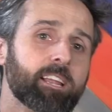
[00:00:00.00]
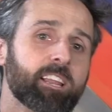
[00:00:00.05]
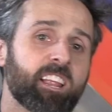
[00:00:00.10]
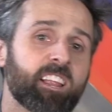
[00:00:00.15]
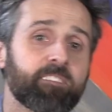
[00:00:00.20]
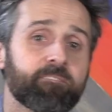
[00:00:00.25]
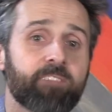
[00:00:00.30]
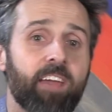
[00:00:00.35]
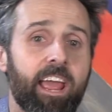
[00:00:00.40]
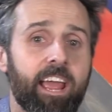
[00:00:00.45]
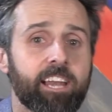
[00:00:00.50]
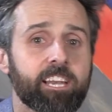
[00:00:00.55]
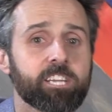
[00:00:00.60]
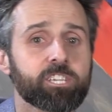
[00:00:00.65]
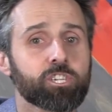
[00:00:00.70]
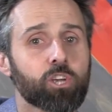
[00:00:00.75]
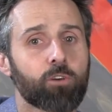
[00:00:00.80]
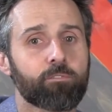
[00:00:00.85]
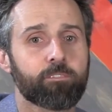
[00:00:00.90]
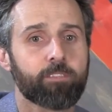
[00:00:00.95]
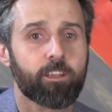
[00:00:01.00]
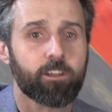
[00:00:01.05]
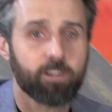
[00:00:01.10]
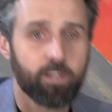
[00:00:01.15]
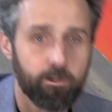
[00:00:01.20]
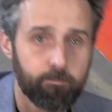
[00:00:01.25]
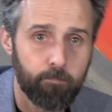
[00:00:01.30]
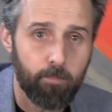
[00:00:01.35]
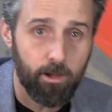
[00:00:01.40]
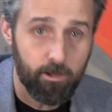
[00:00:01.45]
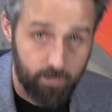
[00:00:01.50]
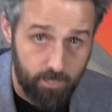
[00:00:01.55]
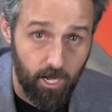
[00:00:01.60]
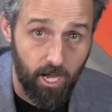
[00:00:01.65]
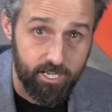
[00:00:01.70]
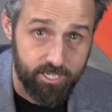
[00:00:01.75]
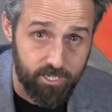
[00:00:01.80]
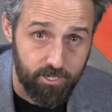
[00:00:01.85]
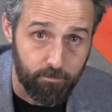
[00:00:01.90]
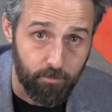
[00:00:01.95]
an advantage over their
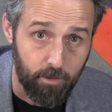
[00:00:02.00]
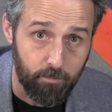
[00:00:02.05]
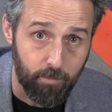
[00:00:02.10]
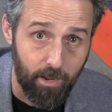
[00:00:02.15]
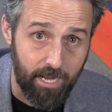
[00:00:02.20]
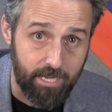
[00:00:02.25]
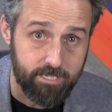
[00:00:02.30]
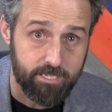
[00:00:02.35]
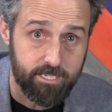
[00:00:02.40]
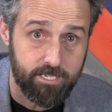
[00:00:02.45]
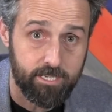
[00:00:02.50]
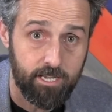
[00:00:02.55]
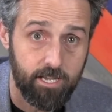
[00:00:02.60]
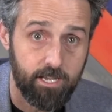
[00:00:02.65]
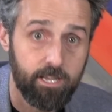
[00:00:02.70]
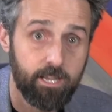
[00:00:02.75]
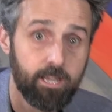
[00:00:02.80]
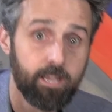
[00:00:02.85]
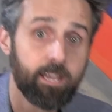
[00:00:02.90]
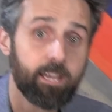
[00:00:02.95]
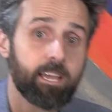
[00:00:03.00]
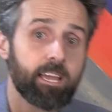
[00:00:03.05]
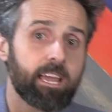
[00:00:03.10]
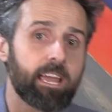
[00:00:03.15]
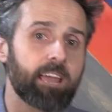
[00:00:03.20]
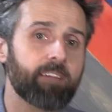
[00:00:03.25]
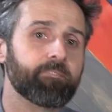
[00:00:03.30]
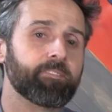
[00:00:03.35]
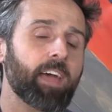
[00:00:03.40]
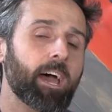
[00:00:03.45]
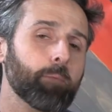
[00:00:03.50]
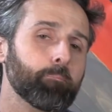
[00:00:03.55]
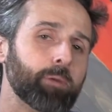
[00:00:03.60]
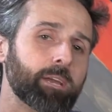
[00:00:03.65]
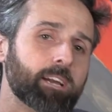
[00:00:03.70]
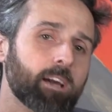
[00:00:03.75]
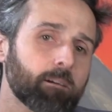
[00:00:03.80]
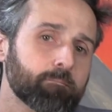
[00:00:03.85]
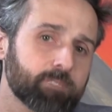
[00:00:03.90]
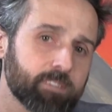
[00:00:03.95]
customer base. If that
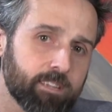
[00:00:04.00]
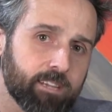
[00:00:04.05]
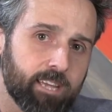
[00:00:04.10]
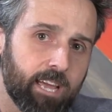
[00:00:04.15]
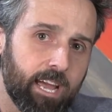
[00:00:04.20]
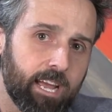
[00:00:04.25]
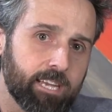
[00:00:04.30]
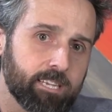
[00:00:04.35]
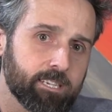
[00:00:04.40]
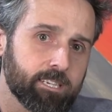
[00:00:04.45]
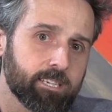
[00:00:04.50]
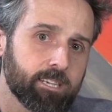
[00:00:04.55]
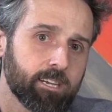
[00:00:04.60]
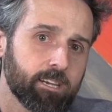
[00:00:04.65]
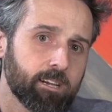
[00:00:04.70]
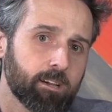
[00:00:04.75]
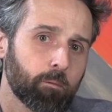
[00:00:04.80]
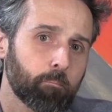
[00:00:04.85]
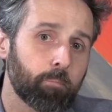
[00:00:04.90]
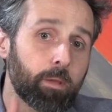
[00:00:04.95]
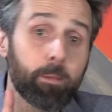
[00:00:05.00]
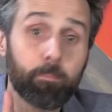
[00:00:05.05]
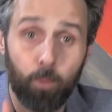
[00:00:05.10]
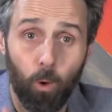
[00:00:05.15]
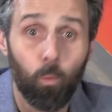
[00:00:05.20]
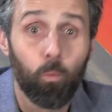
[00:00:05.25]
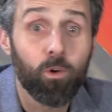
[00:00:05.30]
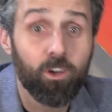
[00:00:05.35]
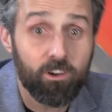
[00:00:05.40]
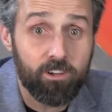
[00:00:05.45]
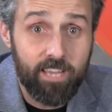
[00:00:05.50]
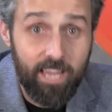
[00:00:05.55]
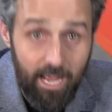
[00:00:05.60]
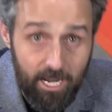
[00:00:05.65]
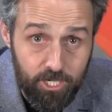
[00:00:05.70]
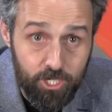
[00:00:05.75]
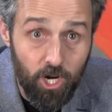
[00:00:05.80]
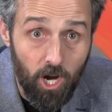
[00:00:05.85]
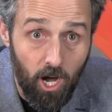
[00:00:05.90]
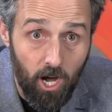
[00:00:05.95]
becomes the case, people will
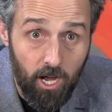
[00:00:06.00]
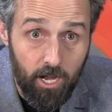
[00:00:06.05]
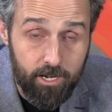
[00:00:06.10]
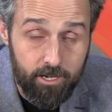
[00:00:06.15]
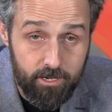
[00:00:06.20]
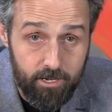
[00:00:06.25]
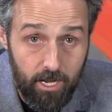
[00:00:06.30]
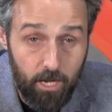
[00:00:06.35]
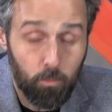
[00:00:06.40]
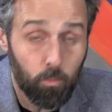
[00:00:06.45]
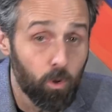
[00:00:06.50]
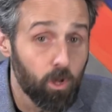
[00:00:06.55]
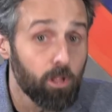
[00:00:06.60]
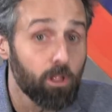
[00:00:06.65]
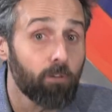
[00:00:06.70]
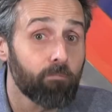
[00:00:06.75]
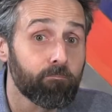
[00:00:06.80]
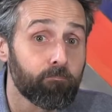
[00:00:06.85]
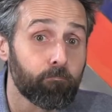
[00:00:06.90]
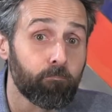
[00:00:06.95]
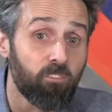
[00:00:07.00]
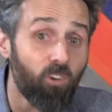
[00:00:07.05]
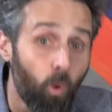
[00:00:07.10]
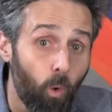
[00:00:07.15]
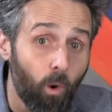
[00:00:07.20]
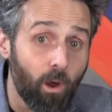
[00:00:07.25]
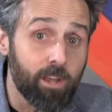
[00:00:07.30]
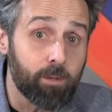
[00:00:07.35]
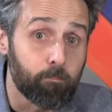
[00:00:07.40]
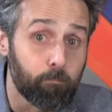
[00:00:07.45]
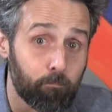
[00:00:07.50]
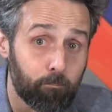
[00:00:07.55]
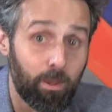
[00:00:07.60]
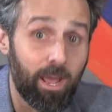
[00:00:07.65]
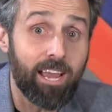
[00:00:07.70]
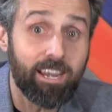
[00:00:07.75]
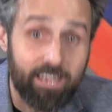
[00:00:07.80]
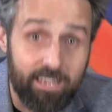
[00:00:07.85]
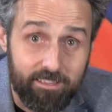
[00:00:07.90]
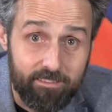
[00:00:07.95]
catch on and will avoid
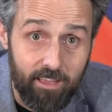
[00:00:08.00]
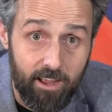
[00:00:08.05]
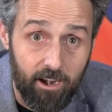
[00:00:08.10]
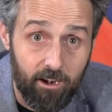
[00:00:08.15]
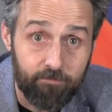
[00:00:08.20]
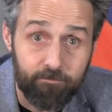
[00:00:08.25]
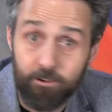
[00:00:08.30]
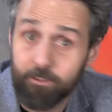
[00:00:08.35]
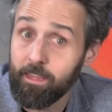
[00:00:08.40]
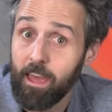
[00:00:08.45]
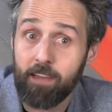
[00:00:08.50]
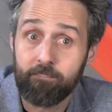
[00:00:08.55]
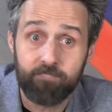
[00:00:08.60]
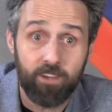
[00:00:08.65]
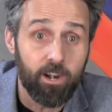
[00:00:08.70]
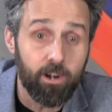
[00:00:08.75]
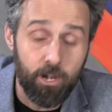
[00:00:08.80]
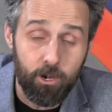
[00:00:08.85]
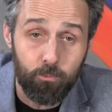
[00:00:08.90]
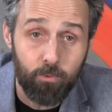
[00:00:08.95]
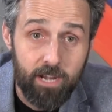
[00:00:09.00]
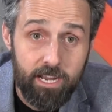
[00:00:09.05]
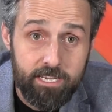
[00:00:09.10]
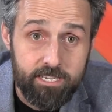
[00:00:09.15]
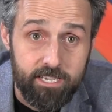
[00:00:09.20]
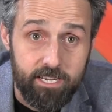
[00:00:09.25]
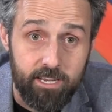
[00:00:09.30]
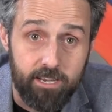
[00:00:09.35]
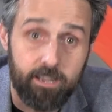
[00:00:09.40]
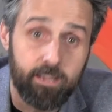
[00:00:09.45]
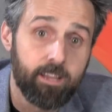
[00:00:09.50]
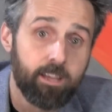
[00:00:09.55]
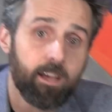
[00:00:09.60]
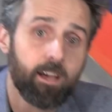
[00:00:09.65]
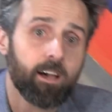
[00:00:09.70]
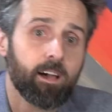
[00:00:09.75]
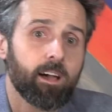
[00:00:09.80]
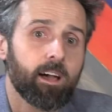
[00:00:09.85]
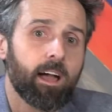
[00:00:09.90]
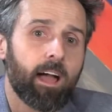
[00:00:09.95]
betting there for that very reason.
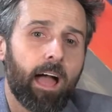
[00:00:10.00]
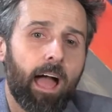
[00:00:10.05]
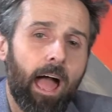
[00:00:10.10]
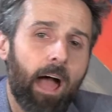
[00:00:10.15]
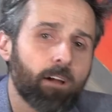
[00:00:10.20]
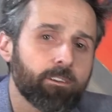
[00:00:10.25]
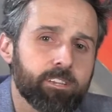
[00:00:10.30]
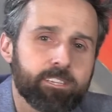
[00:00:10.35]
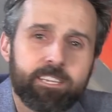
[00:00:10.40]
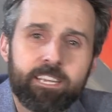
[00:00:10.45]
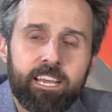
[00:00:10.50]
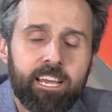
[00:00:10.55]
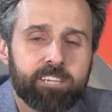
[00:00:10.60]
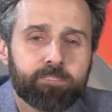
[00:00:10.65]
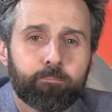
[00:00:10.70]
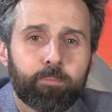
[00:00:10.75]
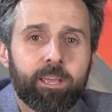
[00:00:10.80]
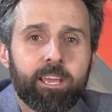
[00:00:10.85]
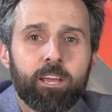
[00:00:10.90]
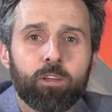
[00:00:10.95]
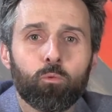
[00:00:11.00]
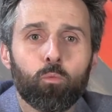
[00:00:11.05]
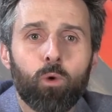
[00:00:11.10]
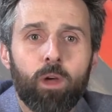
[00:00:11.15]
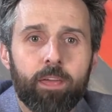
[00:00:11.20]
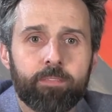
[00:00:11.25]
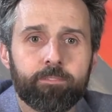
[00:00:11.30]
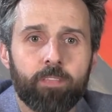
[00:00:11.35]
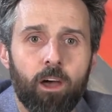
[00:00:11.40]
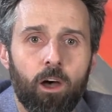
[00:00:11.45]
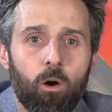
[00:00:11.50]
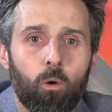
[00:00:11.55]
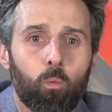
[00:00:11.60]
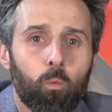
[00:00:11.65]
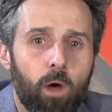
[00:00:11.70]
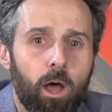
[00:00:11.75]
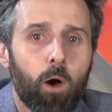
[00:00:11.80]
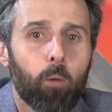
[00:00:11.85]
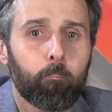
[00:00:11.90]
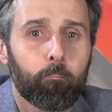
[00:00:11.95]
How does ESPN win though?
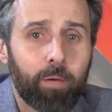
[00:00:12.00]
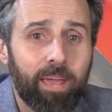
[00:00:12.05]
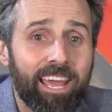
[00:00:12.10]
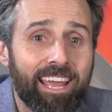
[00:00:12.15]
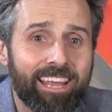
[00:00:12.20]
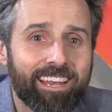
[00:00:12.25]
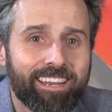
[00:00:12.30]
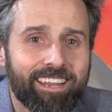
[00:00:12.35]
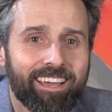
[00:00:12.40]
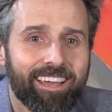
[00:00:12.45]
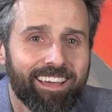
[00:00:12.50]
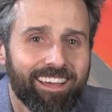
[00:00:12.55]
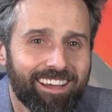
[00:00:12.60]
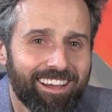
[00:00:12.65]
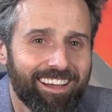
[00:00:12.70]
Well, Penn